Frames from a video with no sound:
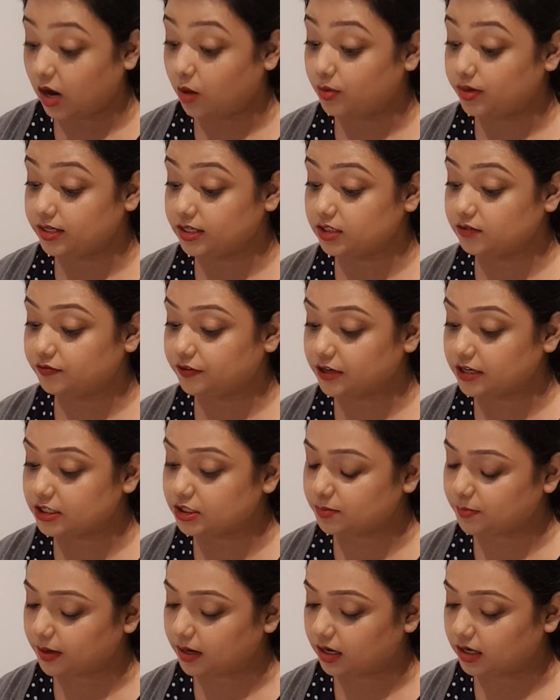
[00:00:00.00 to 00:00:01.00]
Now in this
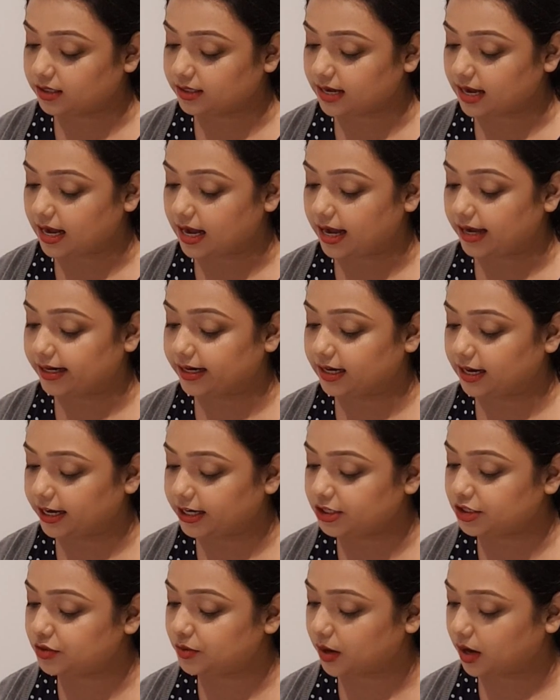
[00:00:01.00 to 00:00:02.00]
first part, I'd
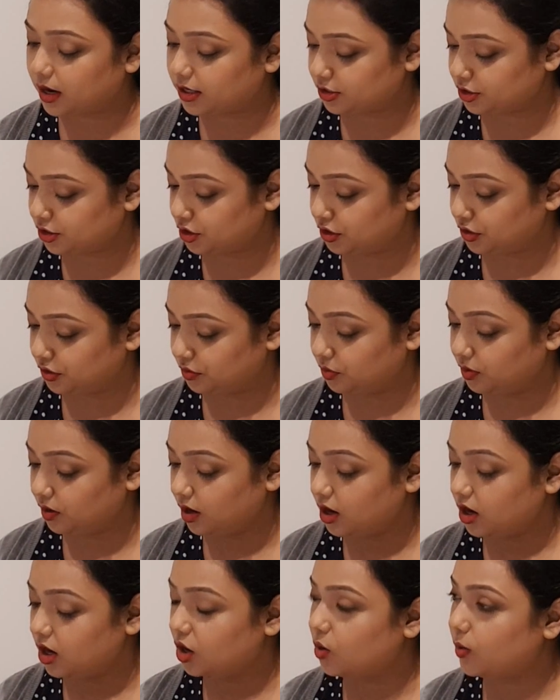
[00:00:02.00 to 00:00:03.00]
like to ask you
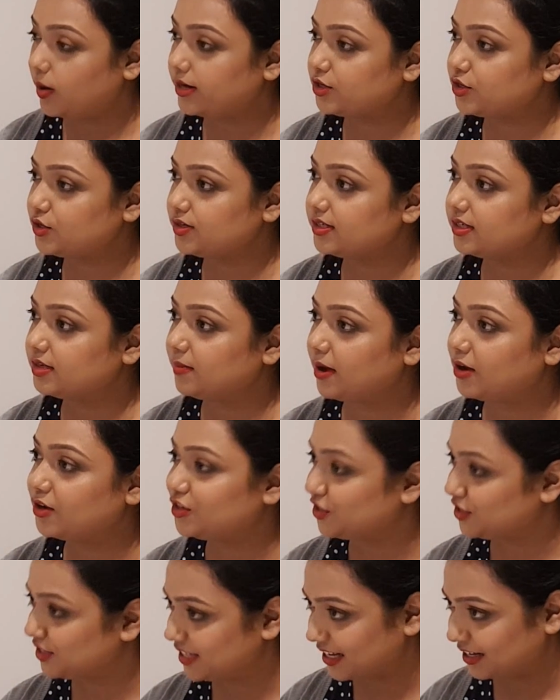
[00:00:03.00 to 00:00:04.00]
questions about
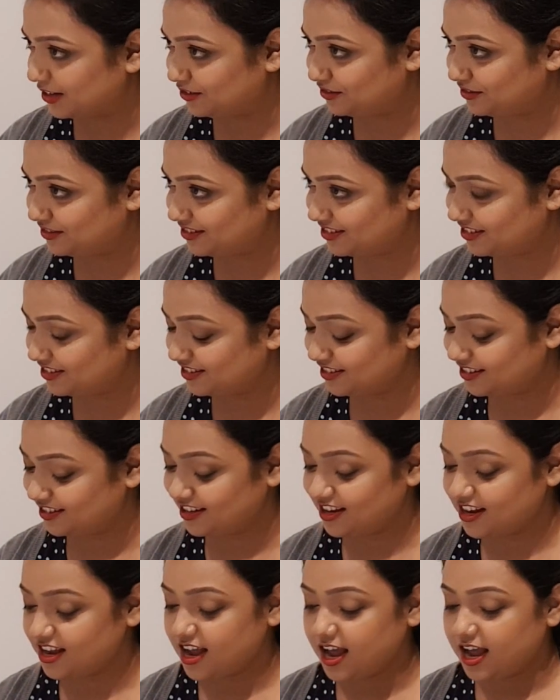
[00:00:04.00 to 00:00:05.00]
yourself.
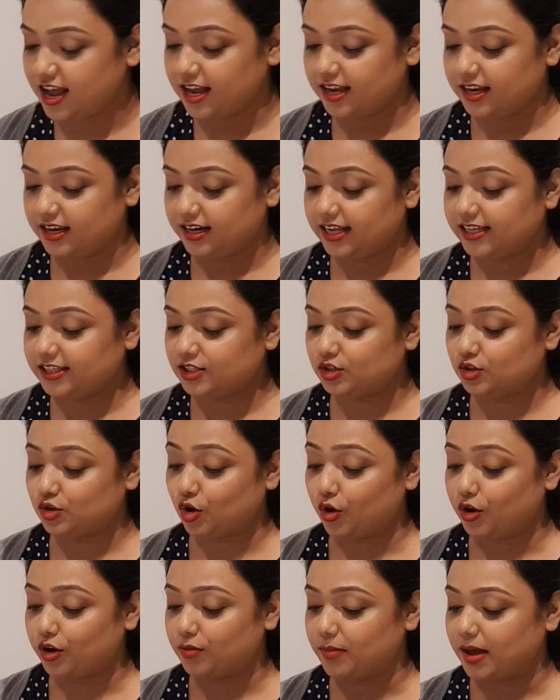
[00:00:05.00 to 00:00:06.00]
Let's
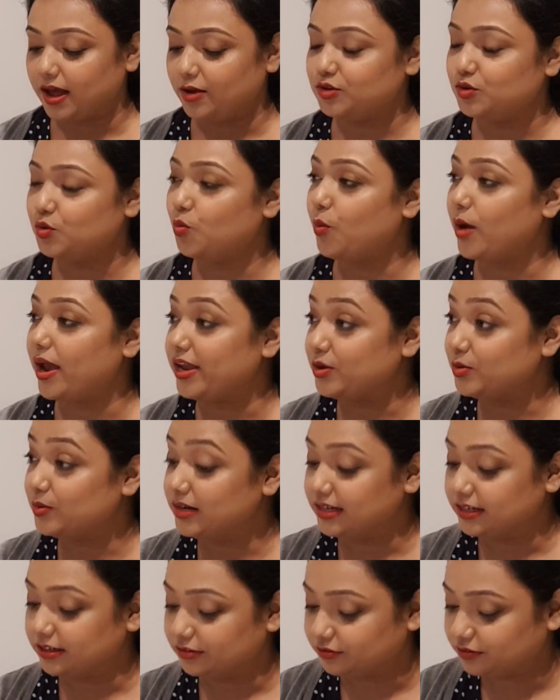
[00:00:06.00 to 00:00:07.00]
talk about where
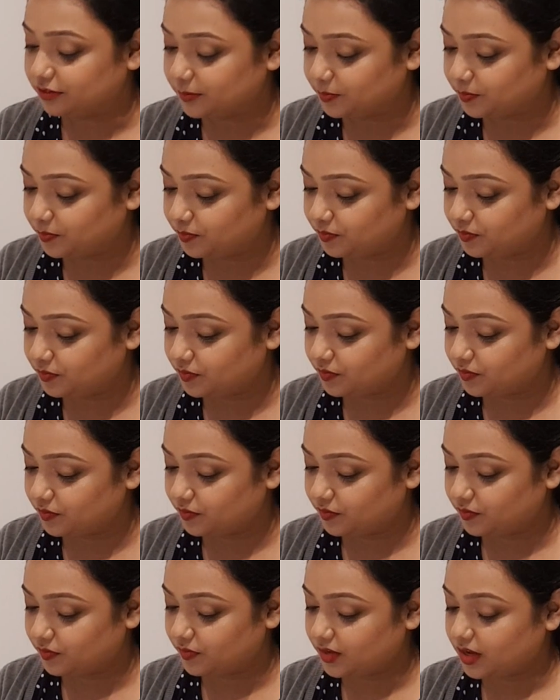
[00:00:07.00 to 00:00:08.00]
you live.
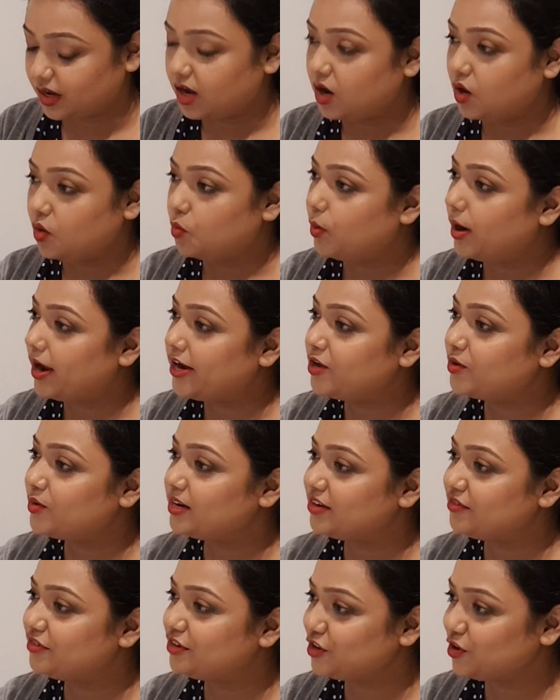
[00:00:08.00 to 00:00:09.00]
Where do you
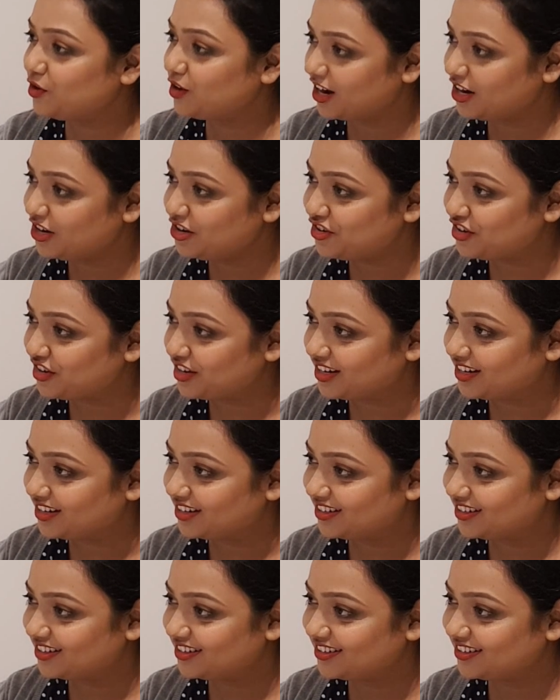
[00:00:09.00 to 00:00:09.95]
live in your country?